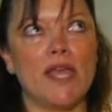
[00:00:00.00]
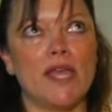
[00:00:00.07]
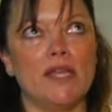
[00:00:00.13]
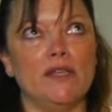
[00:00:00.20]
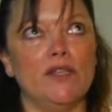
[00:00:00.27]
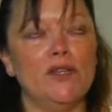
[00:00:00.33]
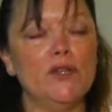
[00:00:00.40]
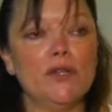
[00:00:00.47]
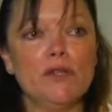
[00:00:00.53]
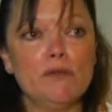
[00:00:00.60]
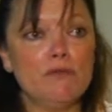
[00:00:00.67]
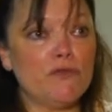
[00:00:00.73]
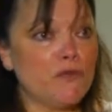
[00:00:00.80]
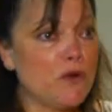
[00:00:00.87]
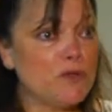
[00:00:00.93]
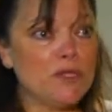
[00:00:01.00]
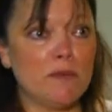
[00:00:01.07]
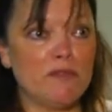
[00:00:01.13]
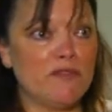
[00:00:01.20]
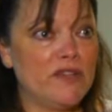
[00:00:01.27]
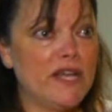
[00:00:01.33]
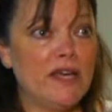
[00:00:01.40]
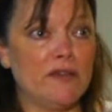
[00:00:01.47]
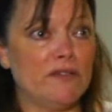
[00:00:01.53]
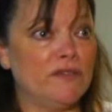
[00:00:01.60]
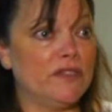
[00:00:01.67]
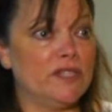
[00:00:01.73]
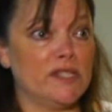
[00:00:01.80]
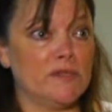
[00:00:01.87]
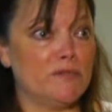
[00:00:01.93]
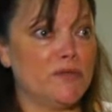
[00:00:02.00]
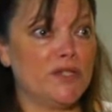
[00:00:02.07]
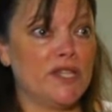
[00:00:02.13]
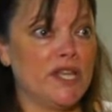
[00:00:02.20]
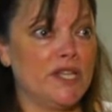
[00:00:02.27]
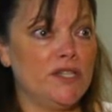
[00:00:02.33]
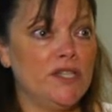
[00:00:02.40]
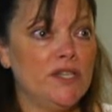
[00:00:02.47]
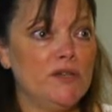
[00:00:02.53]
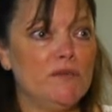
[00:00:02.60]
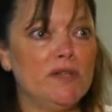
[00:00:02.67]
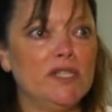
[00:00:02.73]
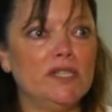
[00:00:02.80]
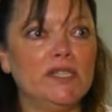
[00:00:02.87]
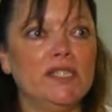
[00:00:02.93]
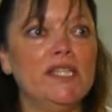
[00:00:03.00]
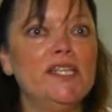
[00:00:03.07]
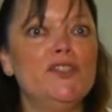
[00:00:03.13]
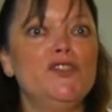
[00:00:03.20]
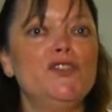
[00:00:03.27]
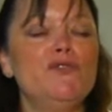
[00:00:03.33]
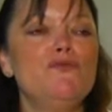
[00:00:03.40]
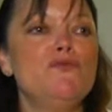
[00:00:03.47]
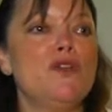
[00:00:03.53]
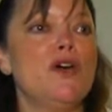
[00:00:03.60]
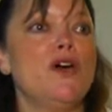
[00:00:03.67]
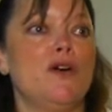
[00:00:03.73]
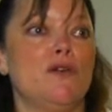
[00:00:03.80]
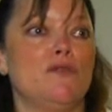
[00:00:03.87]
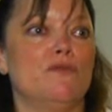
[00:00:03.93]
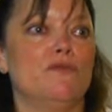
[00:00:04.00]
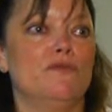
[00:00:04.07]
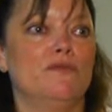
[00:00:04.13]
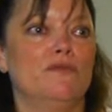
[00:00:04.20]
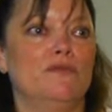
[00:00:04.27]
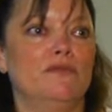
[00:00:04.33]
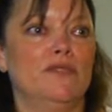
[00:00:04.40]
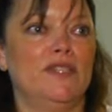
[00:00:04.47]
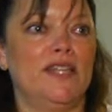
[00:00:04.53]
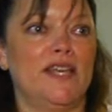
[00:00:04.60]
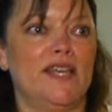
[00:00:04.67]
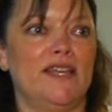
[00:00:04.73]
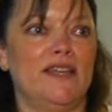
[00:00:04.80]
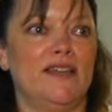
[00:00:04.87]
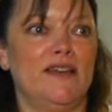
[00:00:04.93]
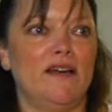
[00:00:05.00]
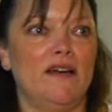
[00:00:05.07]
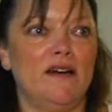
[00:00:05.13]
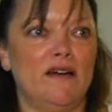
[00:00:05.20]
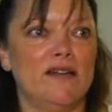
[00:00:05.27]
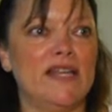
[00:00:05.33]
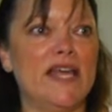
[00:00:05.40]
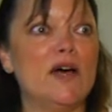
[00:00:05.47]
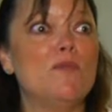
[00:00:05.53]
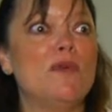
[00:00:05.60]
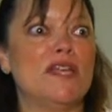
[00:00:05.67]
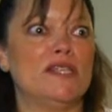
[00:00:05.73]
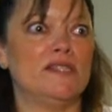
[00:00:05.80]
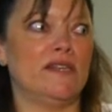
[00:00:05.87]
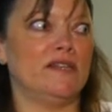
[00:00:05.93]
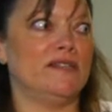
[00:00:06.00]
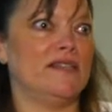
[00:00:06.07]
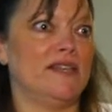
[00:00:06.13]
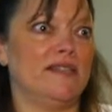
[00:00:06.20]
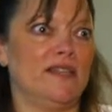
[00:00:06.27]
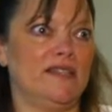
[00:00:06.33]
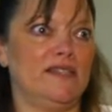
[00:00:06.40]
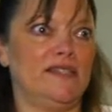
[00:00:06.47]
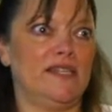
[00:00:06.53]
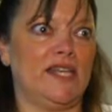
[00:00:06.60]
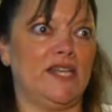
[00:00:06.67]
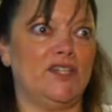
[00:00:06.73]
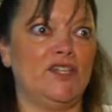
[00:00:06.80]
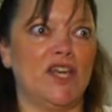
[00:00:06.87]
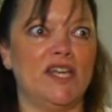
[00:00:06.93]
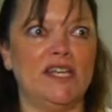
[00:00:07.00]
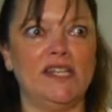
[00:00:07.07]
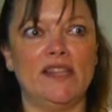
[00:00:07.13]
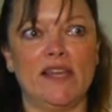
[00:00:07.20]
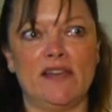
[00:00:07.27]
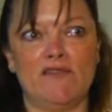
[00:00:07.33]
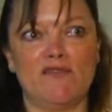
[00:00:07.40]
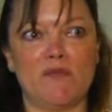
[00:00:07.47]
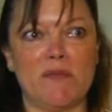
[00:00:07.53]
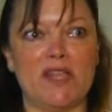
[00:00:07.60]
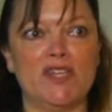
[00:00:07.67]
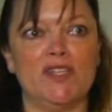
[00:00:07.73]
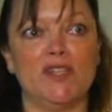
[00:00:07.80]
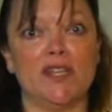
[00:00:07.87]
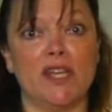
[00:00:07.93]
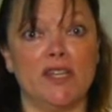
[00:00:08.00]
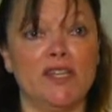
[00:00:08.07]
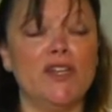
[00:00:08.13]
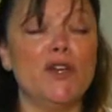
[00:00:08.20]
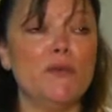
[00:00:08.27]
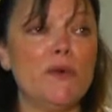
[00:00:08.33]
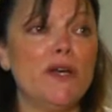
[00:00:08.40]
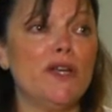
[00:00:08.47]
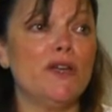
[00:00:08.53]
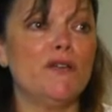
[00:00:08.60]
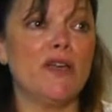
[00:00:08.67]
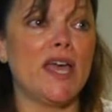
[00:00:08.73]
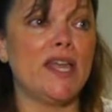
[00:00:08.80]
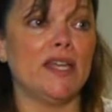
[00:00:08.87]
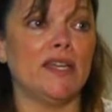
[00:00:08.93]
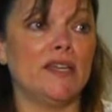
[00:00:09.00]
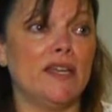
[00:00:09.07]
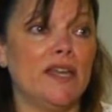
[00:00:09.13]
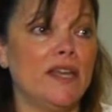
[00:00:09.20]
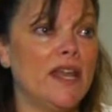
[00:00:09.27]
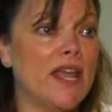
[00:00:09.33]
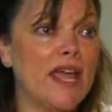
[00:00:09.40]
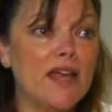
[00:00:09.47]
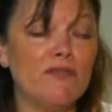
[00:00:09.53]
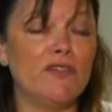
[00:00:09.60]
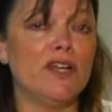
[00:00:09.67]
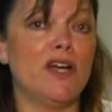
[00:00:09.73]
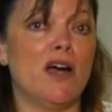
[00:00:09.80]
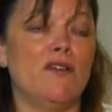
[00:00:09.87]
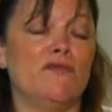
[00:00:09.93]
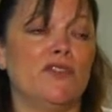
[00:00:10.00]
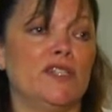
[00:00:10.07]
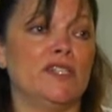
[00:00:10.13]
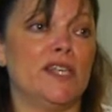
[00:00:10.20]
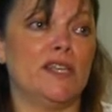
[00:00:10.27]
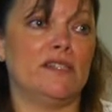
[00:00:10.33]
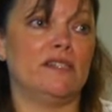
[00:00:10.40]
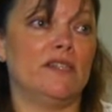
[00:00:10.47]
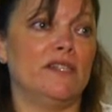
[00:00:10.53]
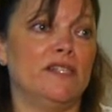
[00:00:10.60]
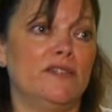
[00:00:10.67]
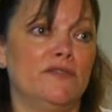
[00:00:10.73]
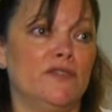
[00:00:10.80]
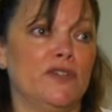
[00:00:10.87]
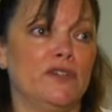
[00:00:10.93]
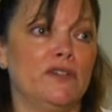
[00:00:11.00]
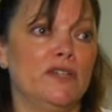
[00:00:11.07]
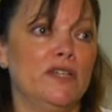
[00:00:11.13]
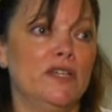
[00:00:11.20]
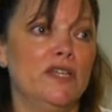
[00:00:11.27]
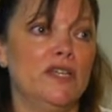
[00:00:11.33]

and you can throw some of it out if it doesn't pertain to you, but at least you know that now my son is at that stage, I need that information again. You know where to go get it. And every conference has a different